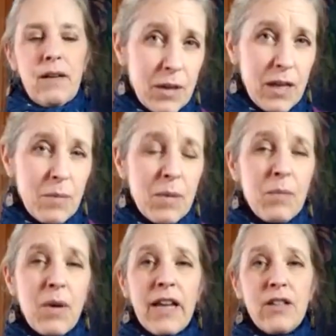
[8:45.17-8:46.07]
keep in
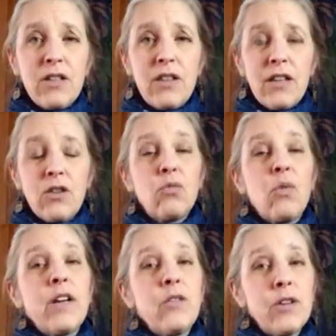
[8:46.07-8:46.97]
mind that
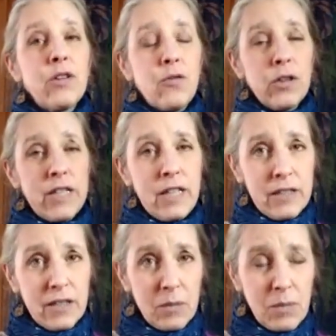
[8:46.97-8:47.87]
right around the 14th
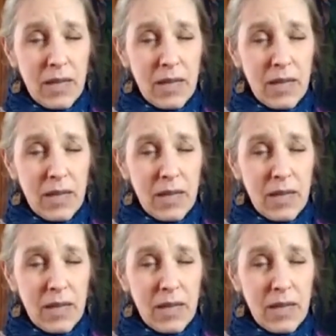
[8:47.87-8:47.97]
is the